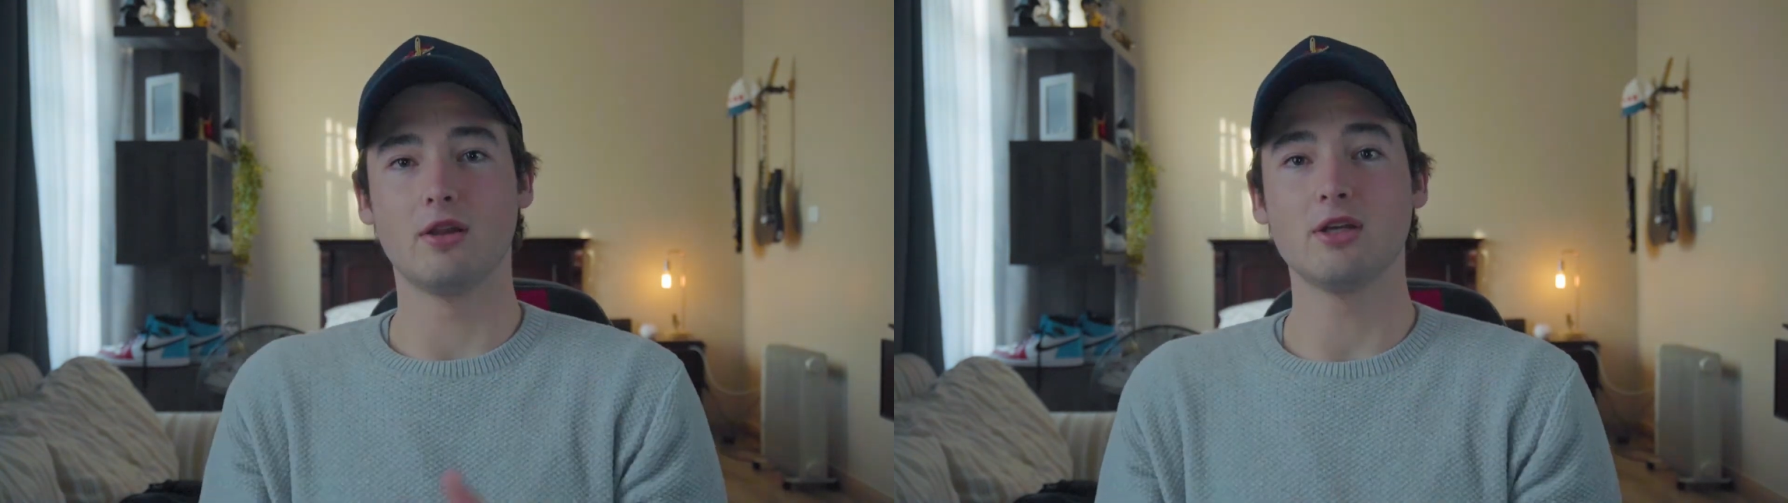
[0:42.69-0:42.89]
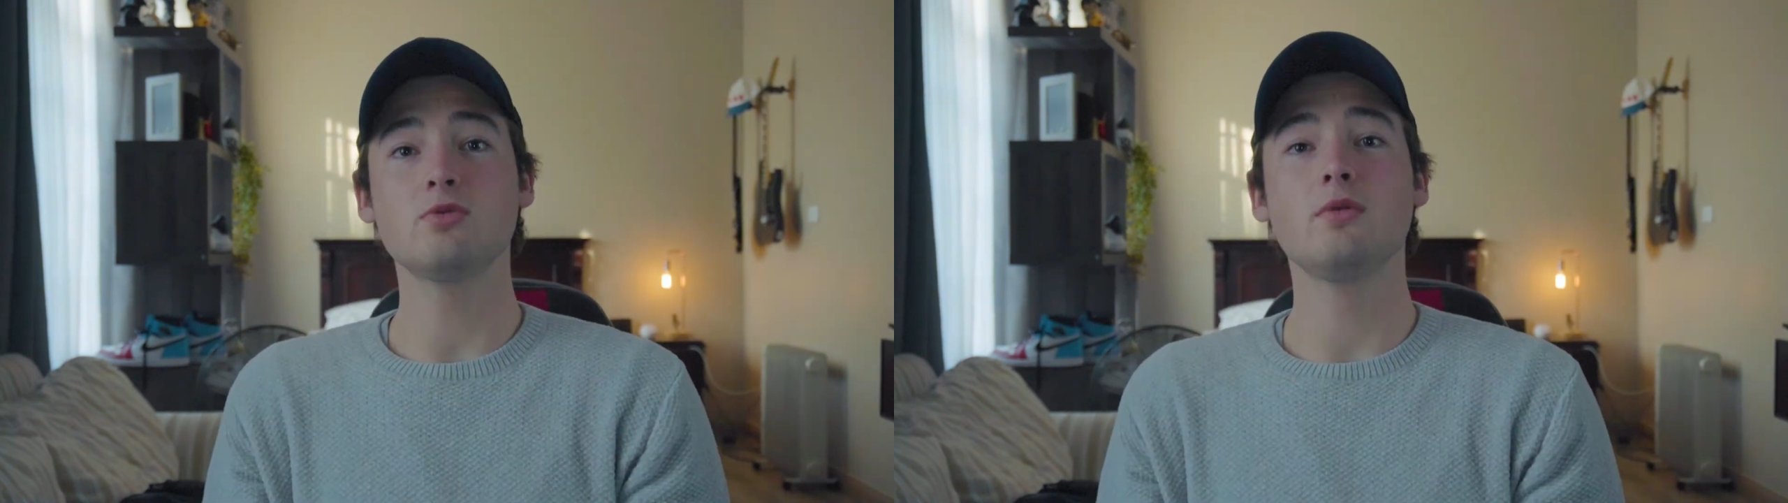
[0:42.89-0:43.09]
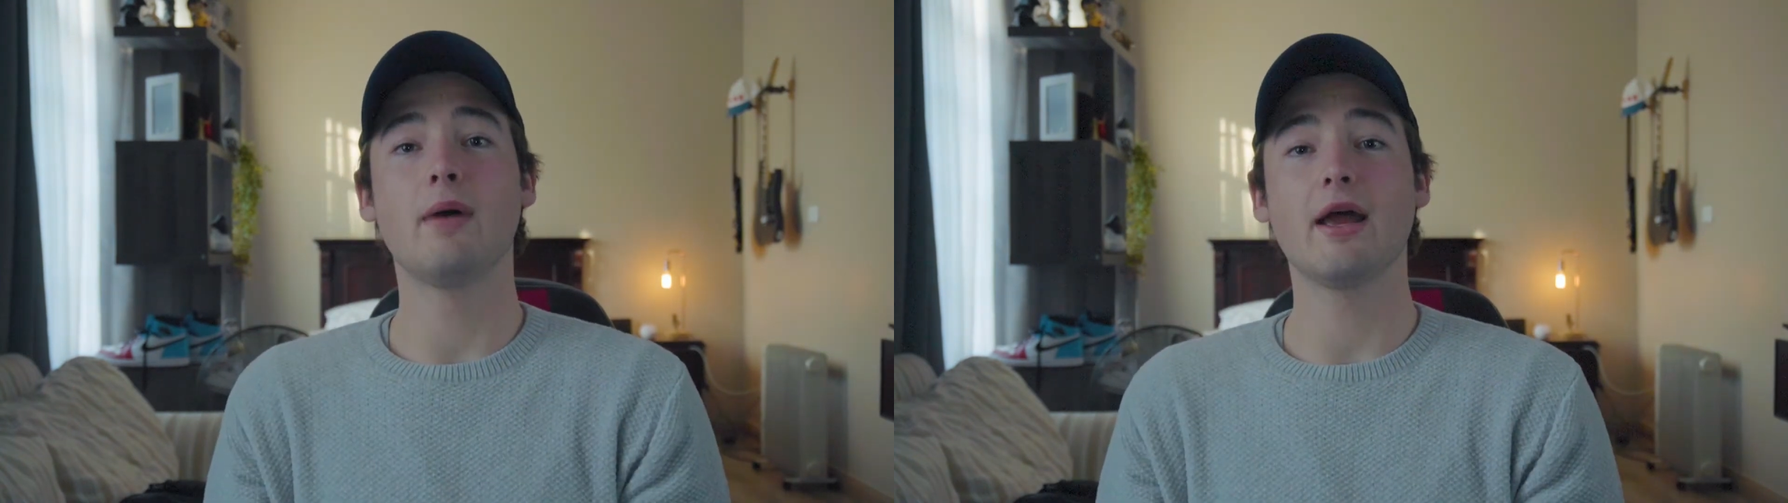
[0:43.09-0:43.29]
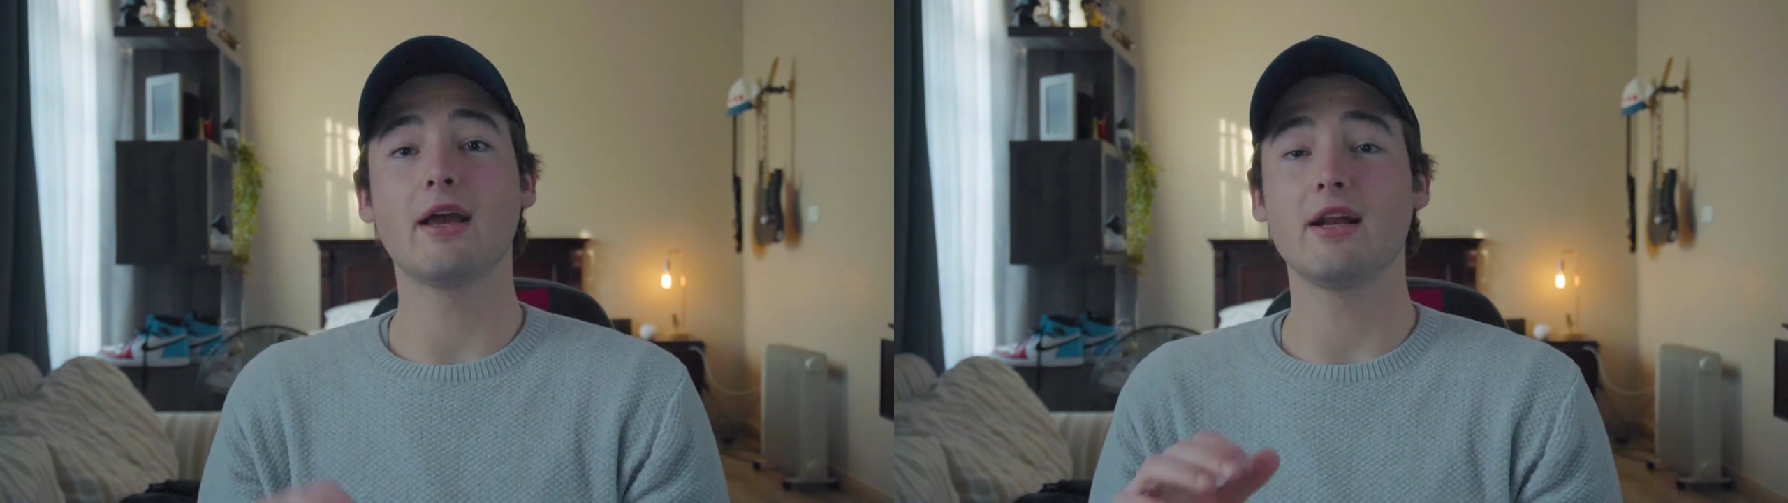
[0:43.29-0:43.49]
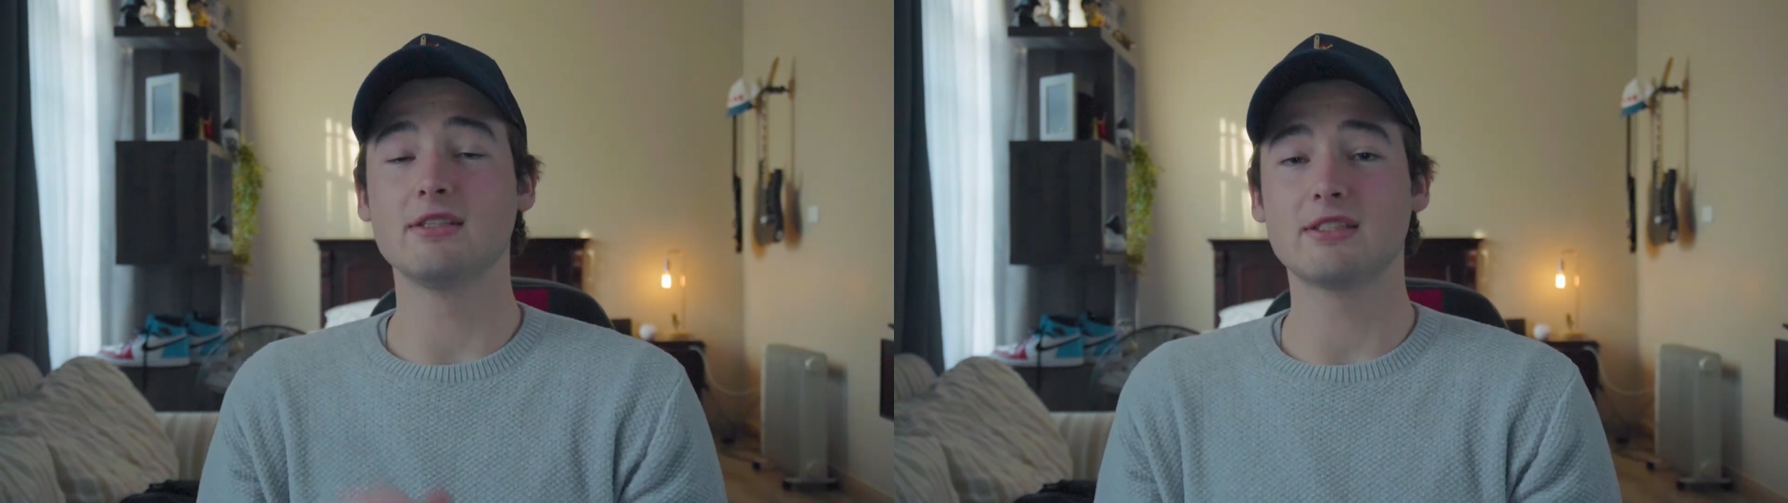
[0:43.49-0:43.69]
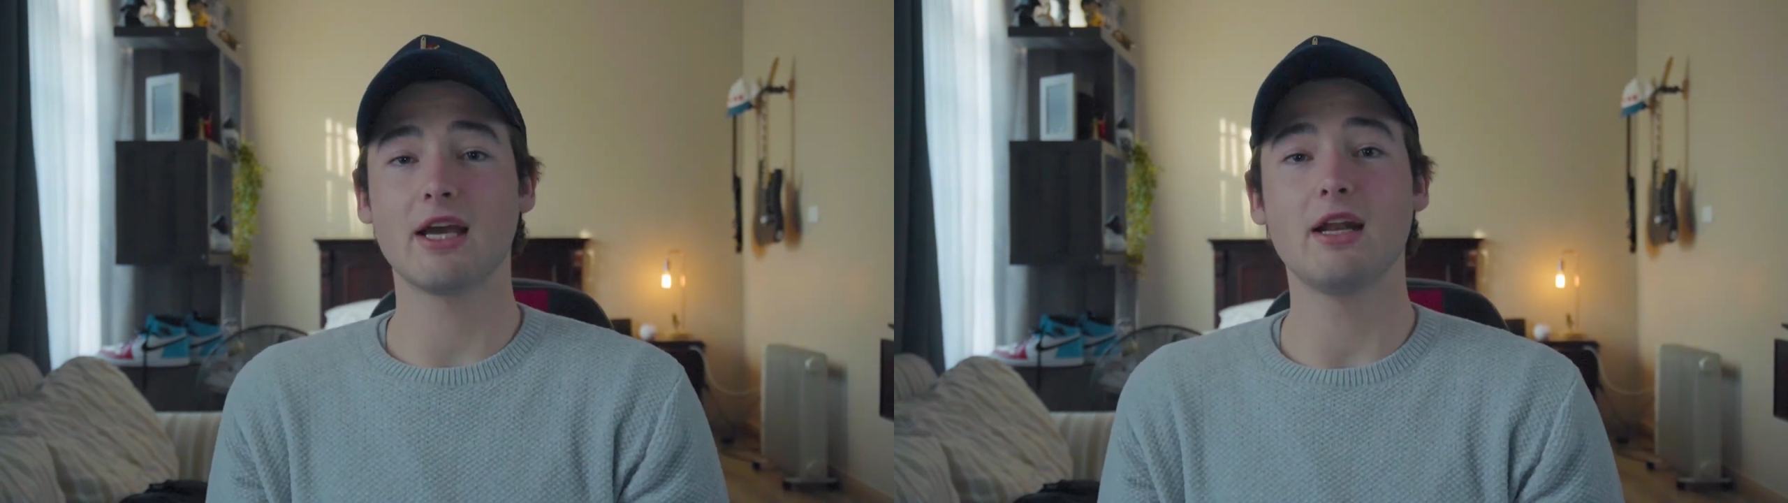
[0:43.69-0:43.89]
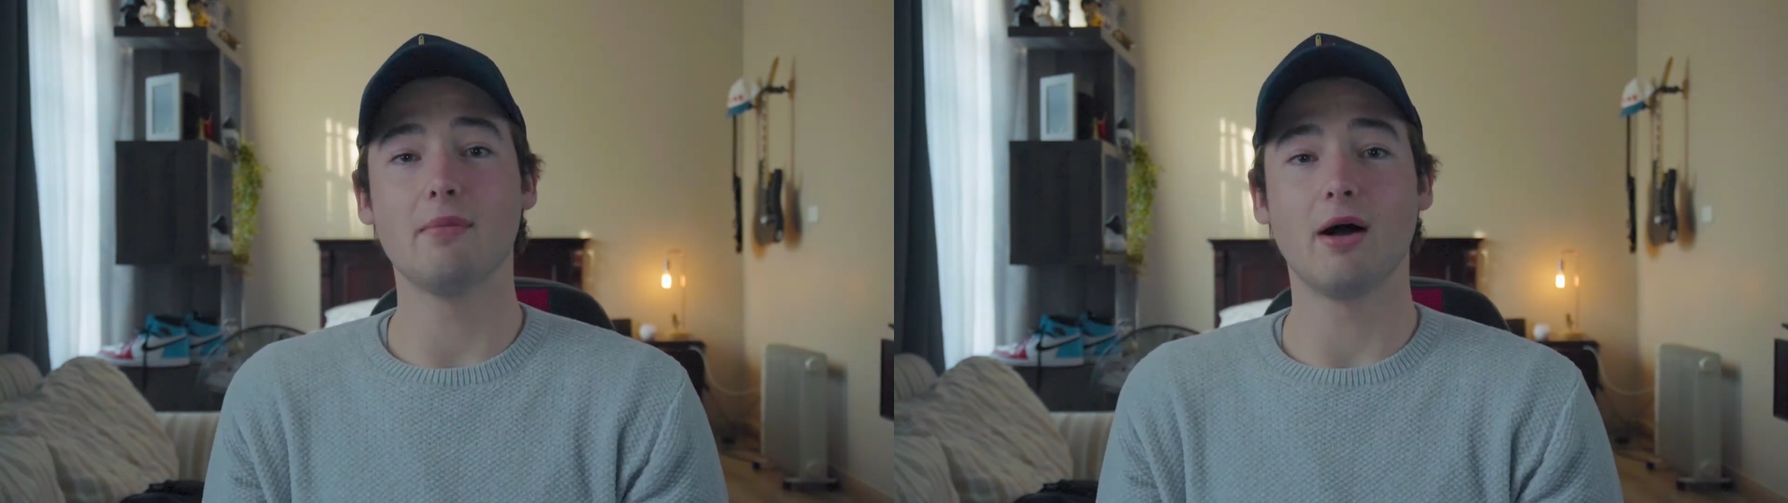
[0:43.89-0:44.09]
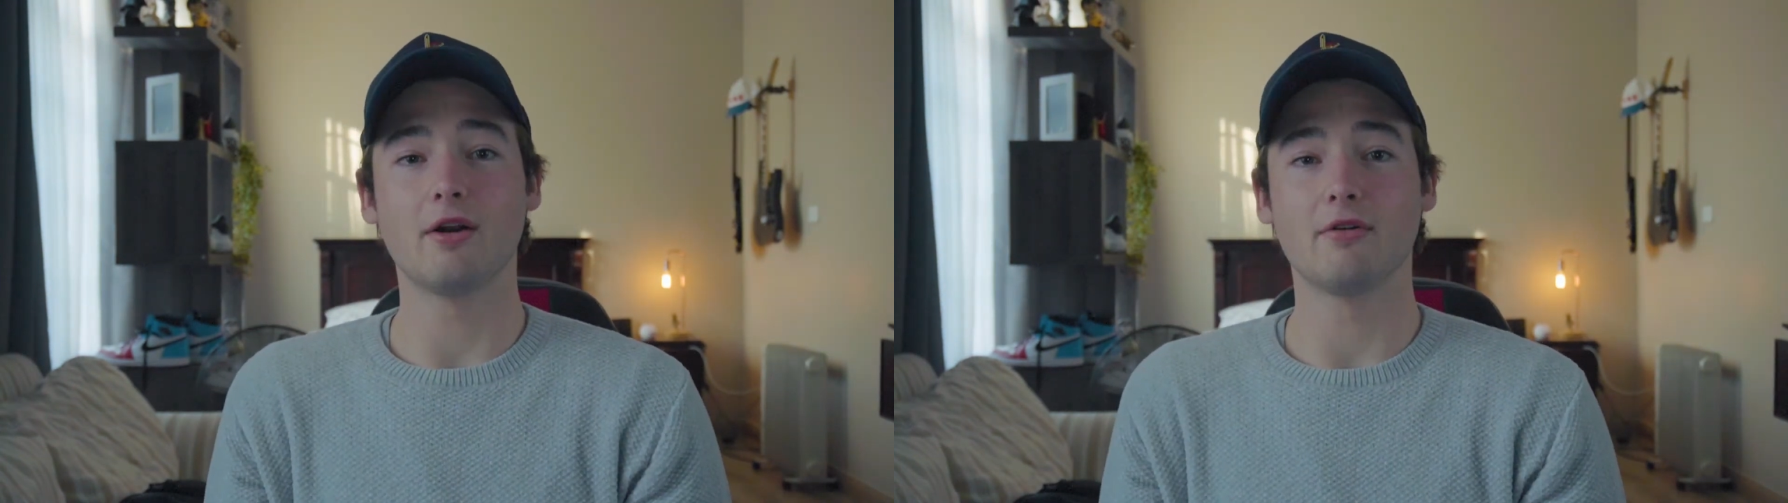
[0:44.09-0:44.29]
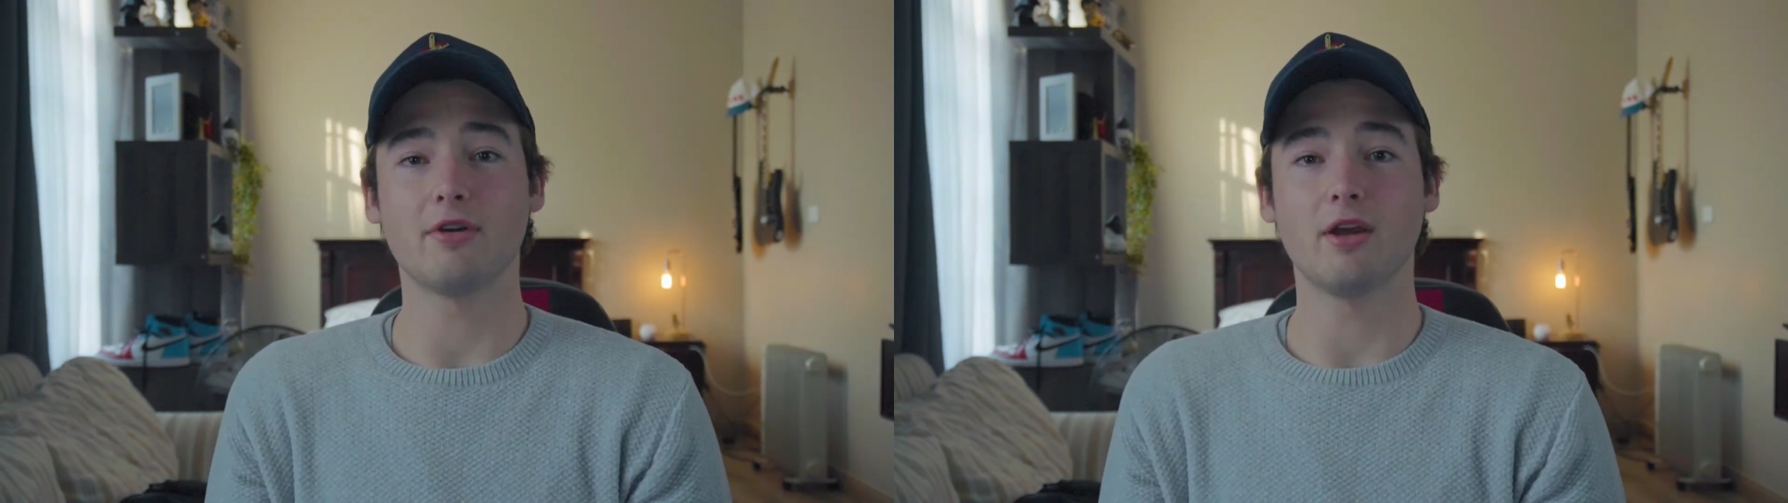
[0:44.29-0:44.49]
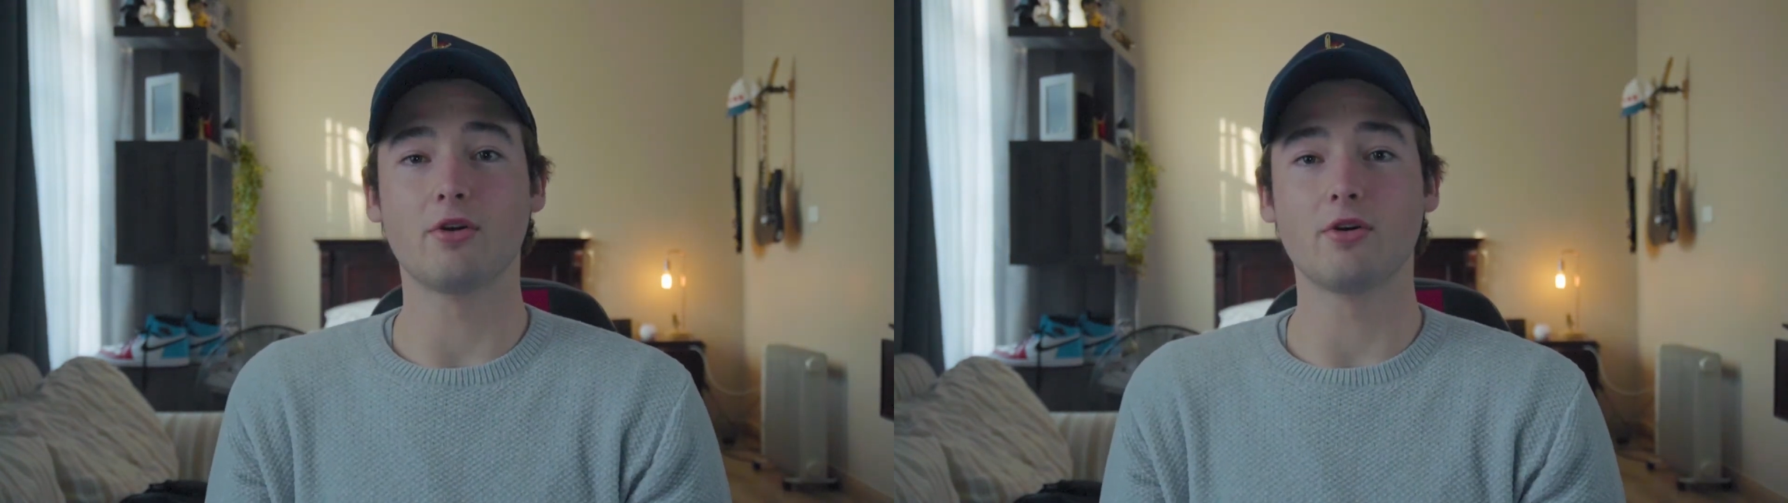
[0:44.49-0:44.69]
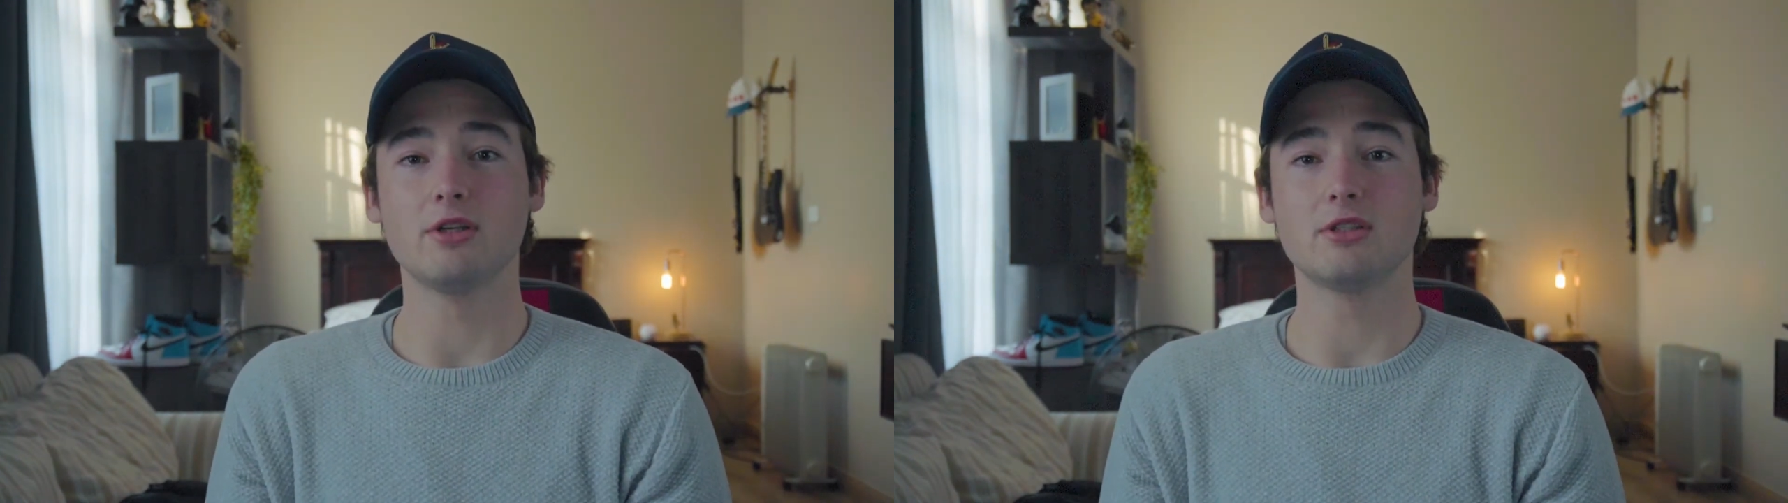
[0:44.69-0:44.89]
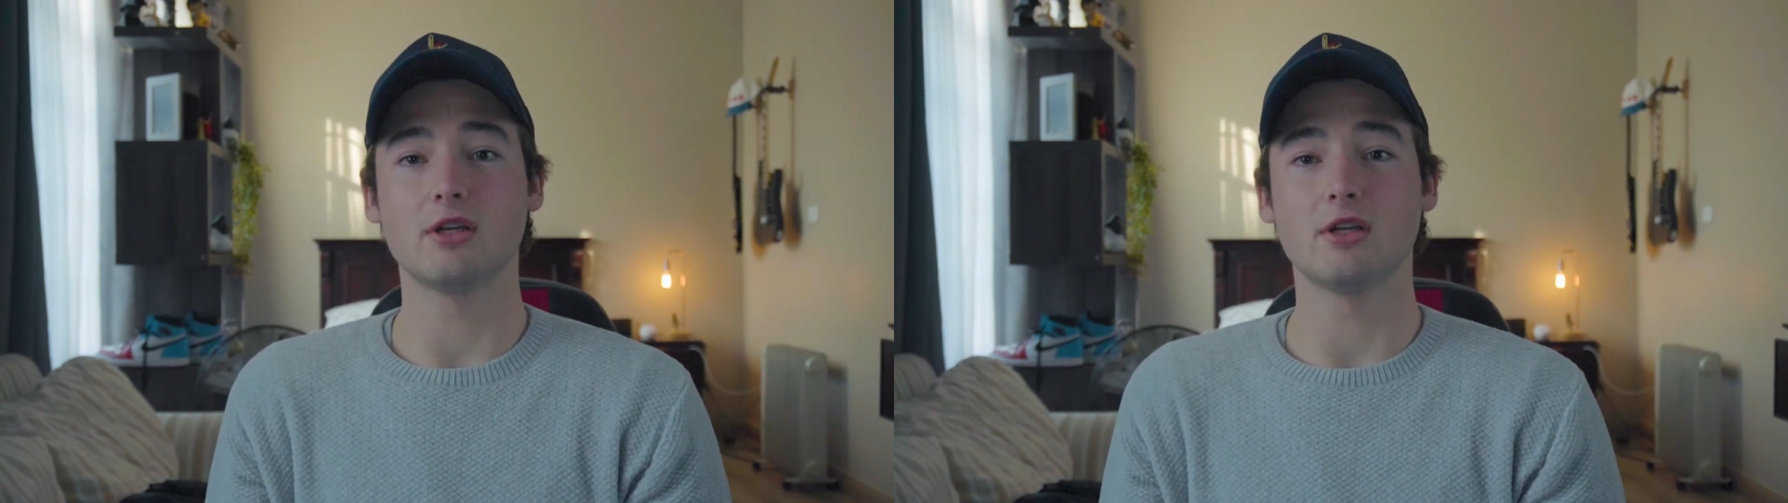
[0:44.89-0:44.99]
This will make an insane amount of increase